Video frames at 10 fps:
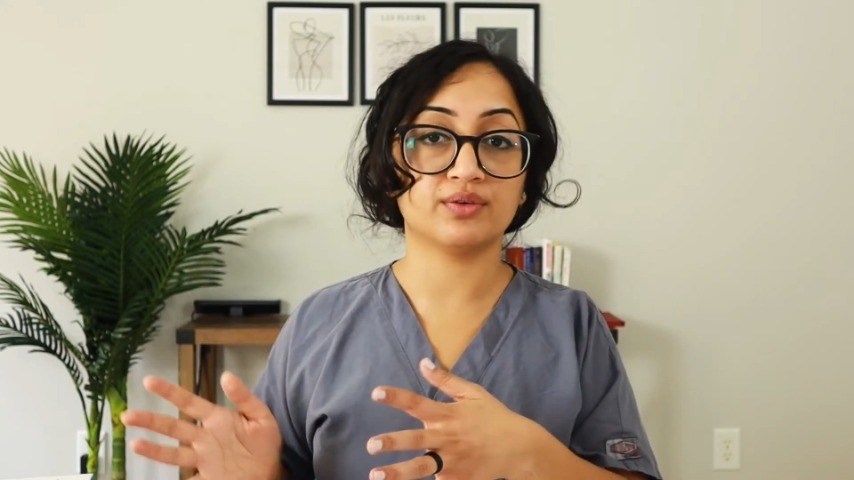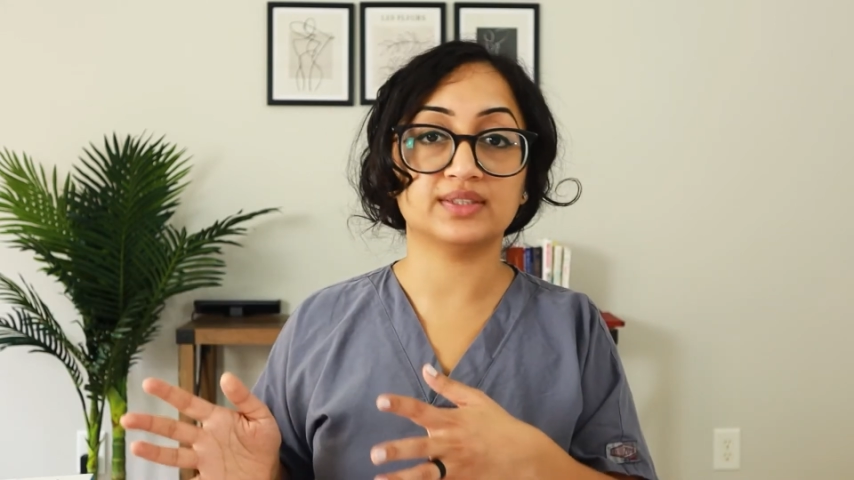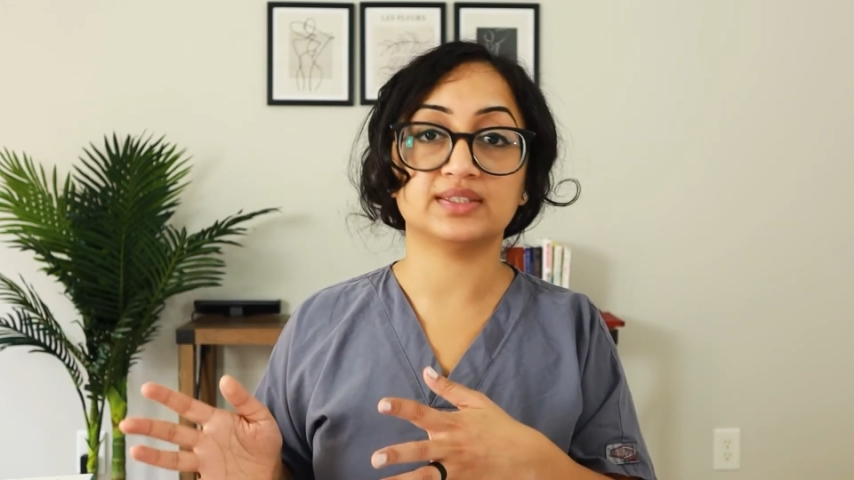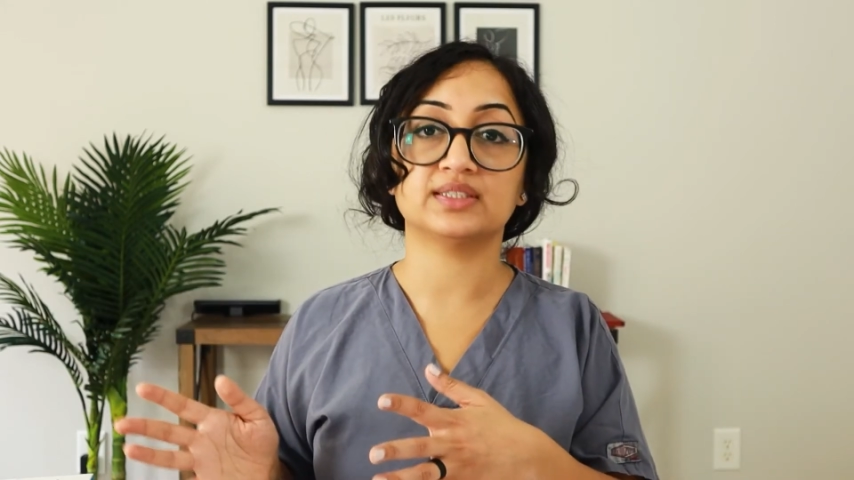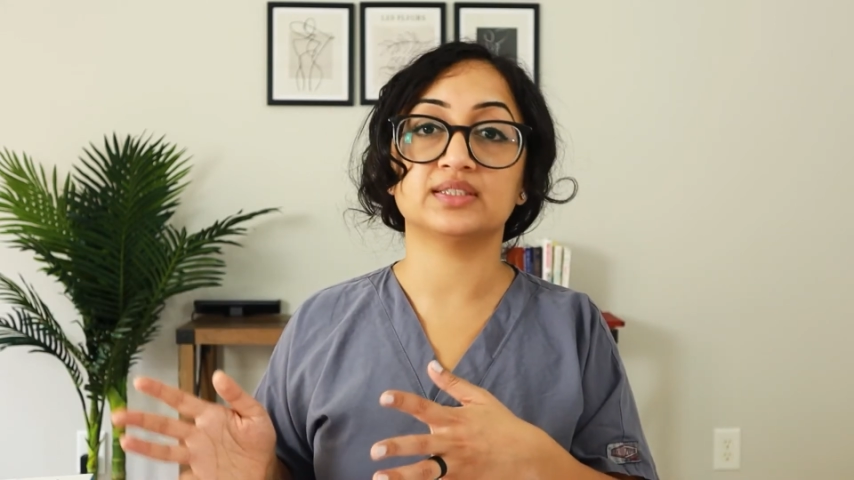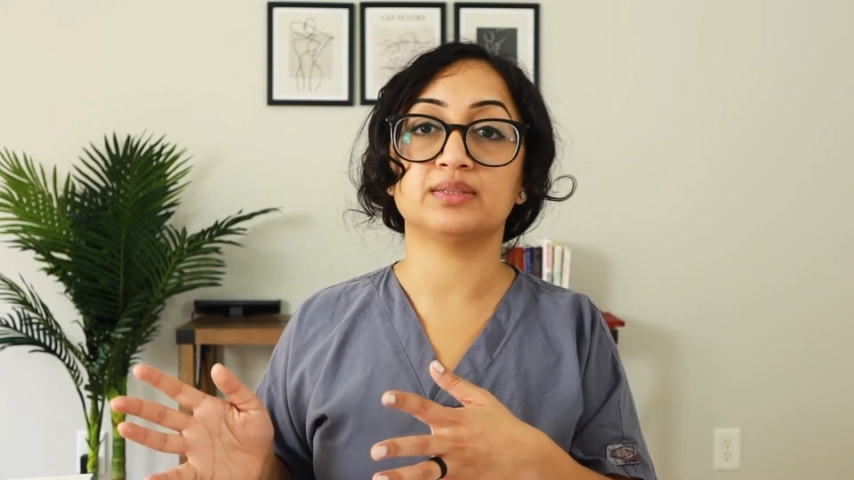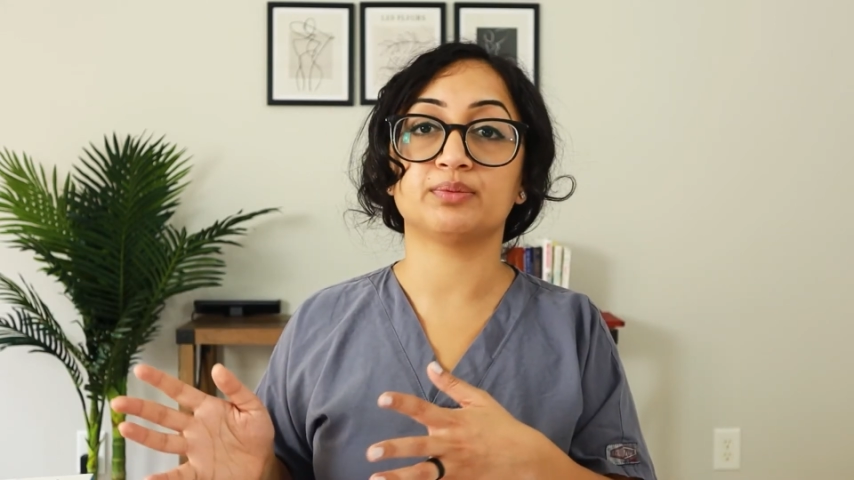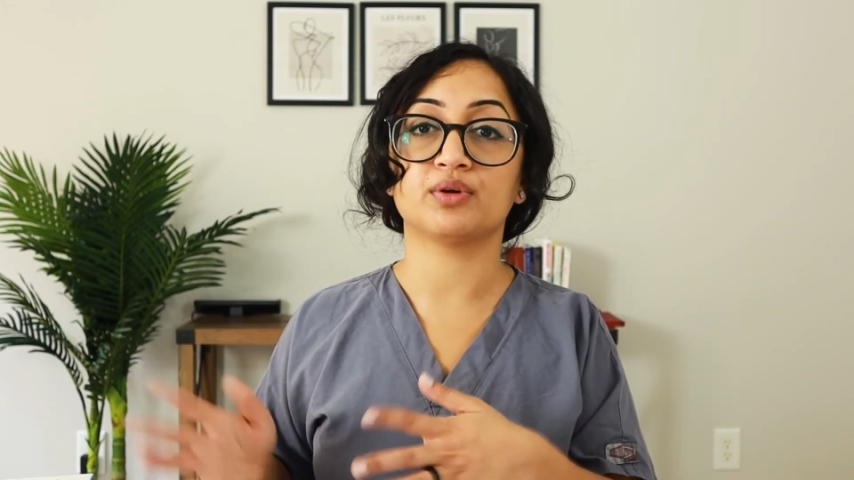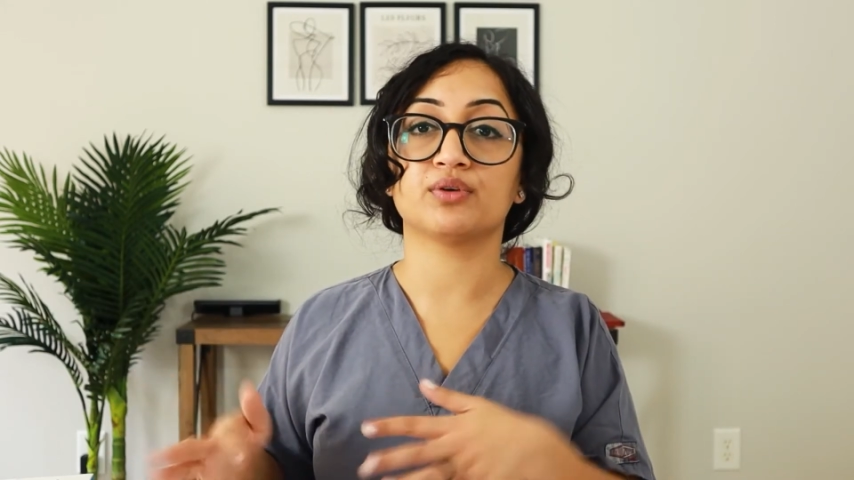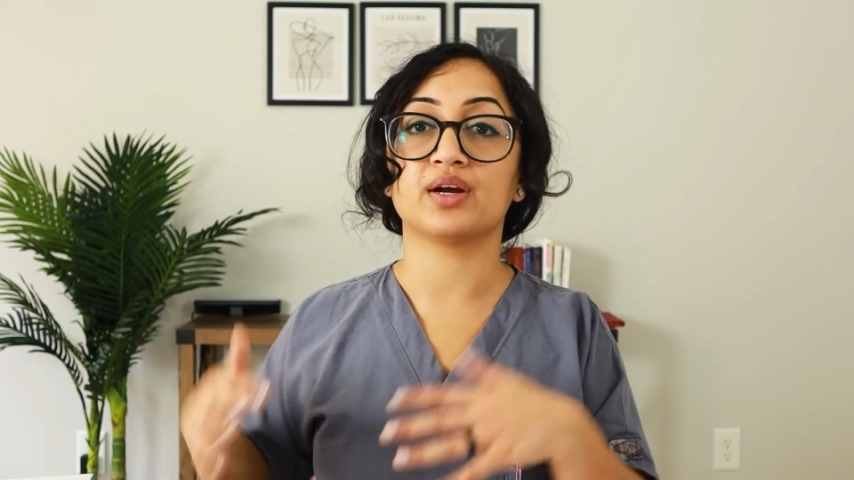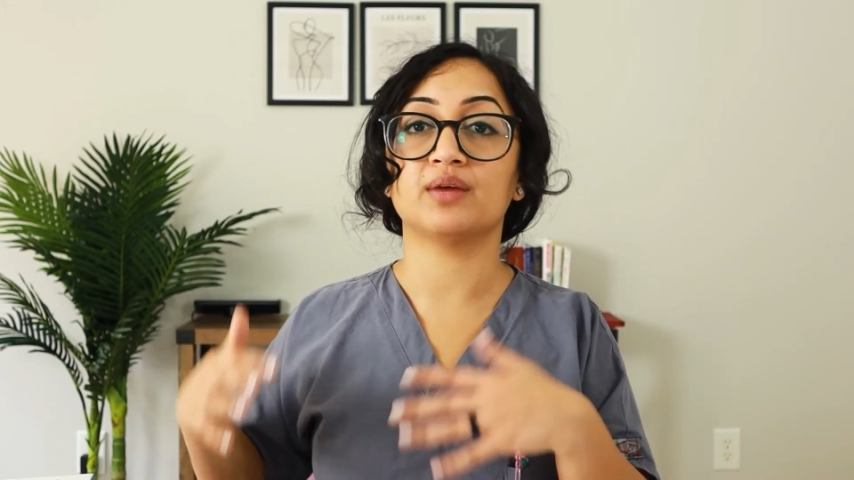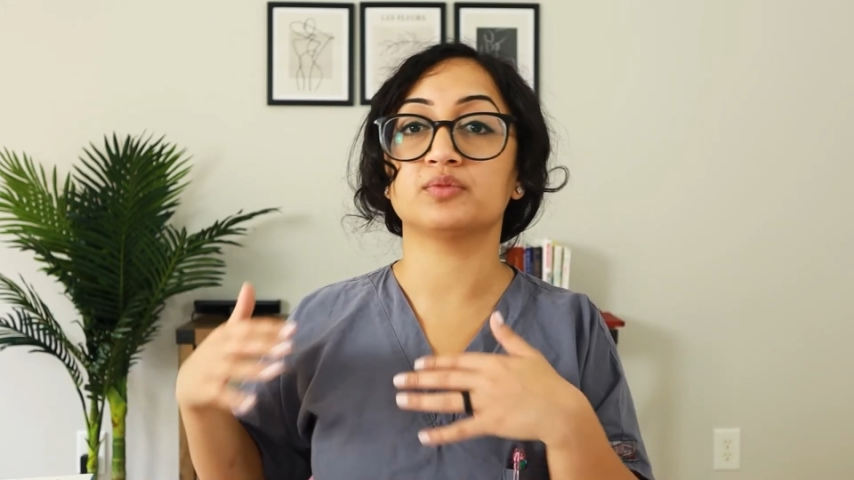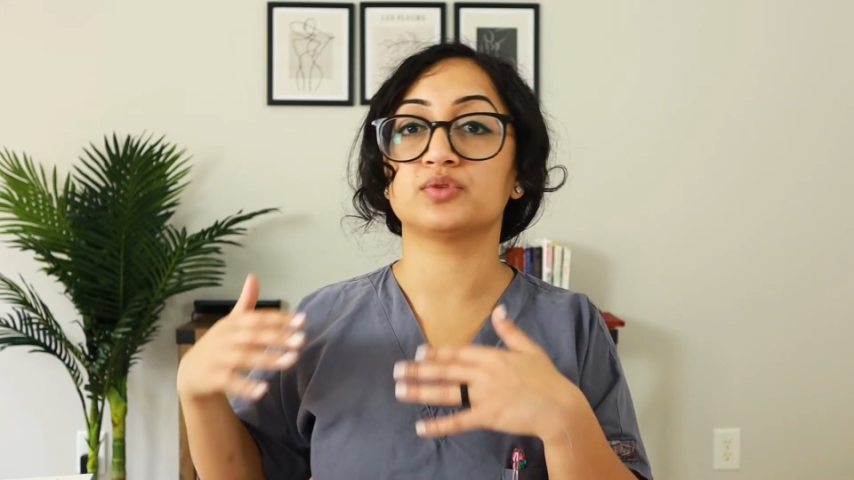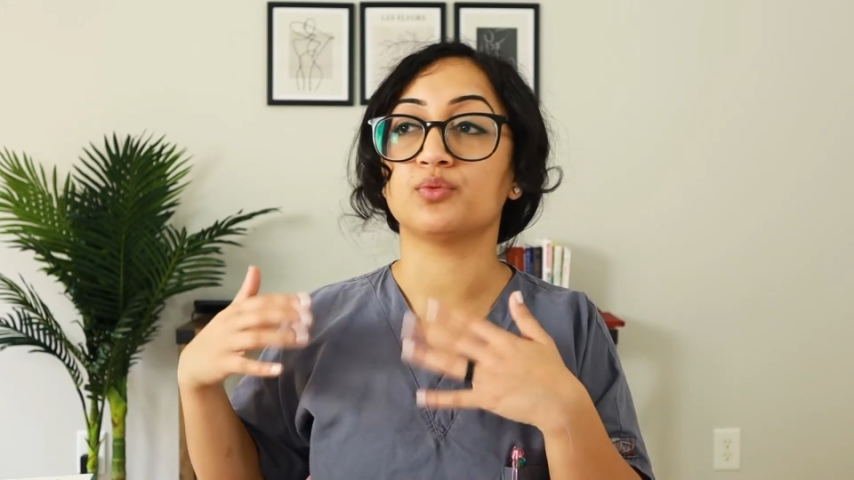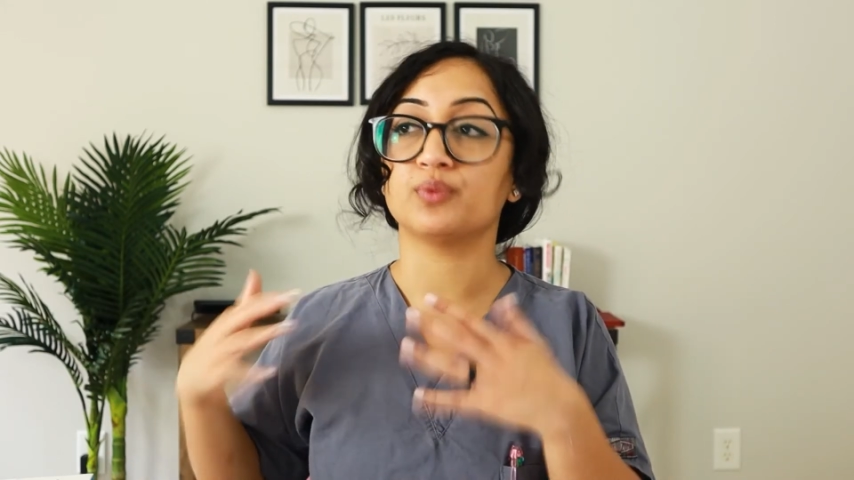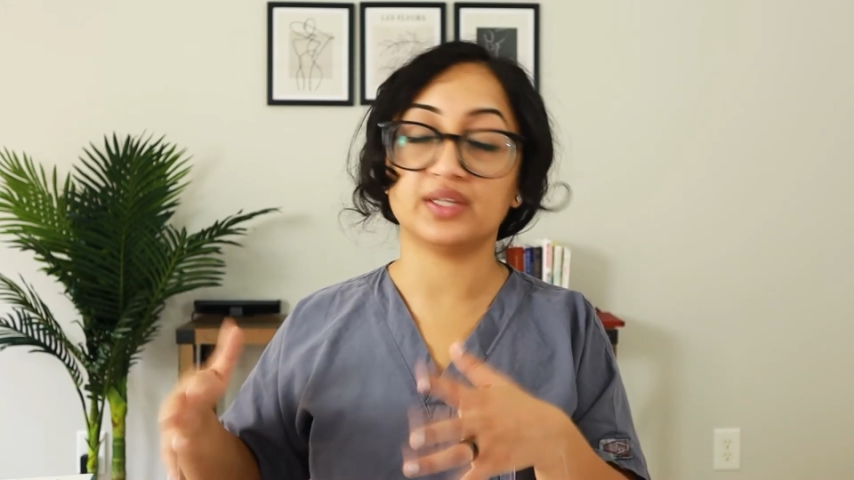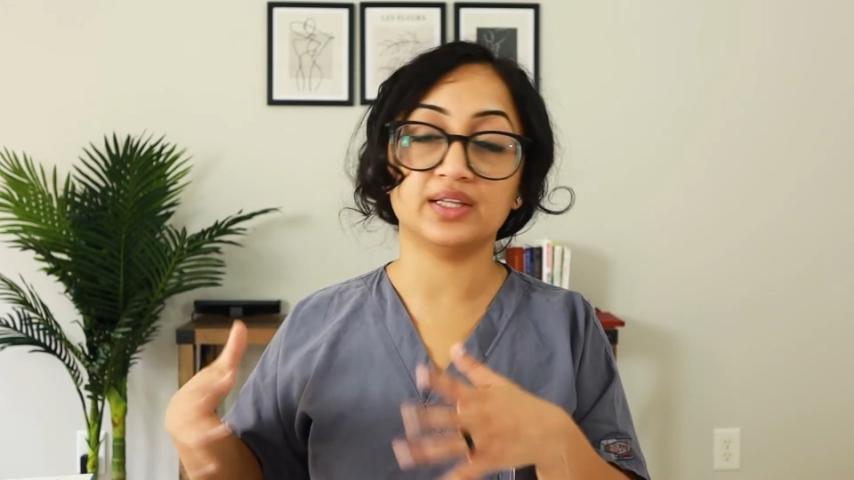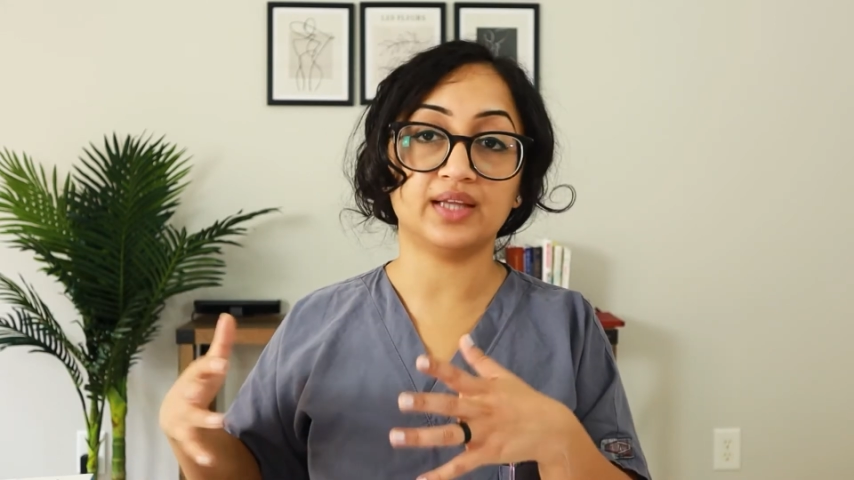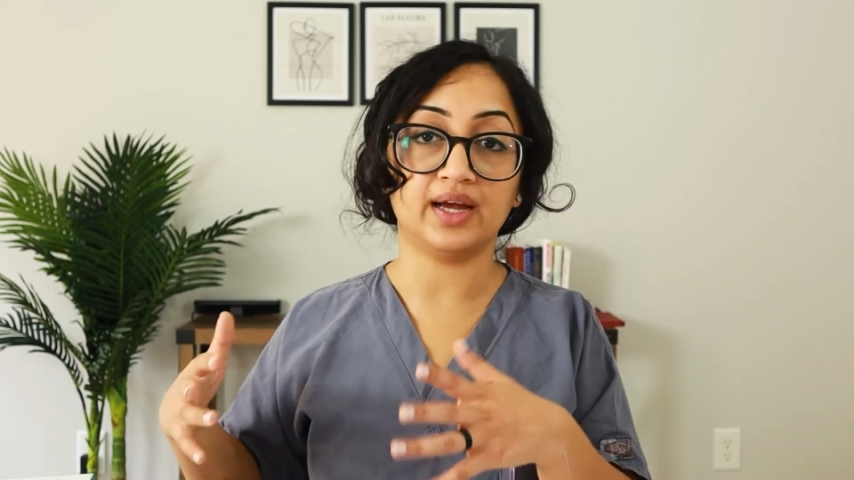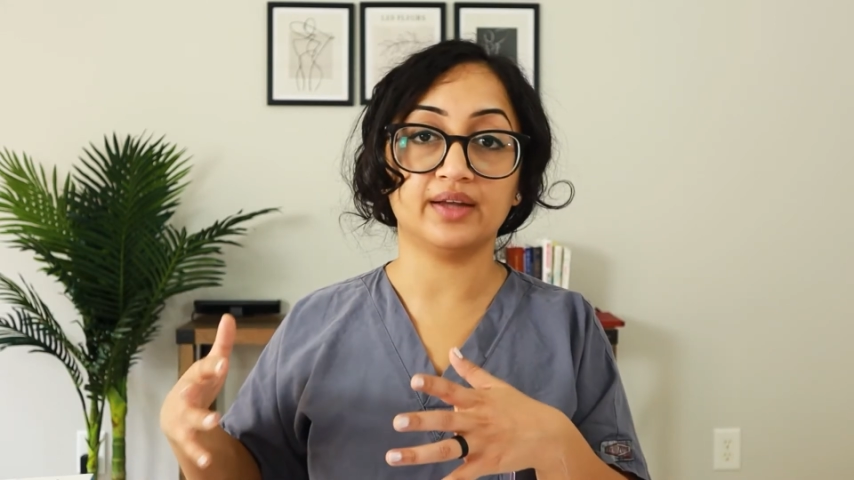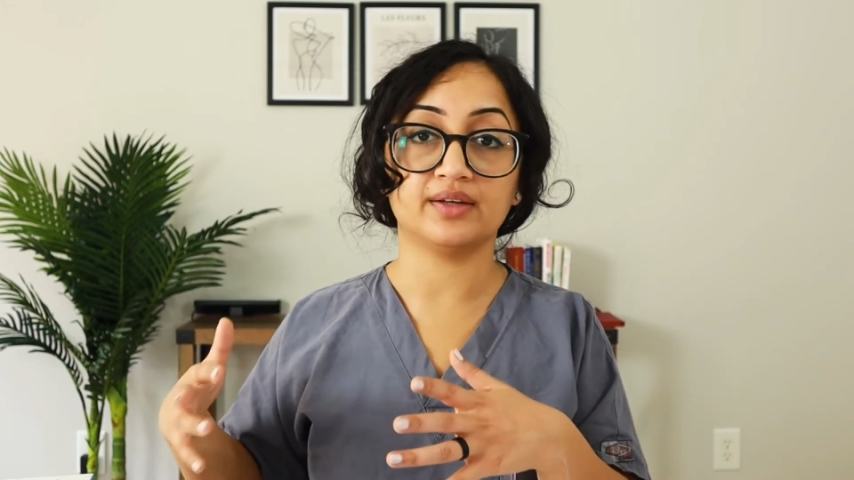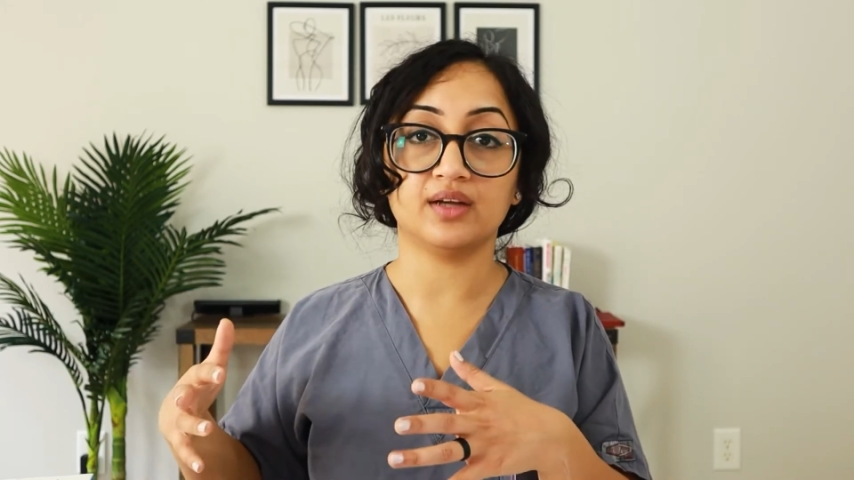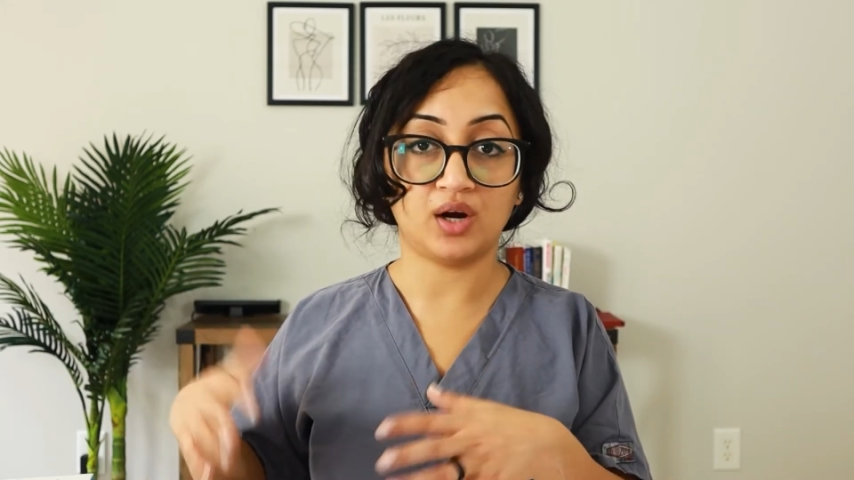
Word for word: residency programs within that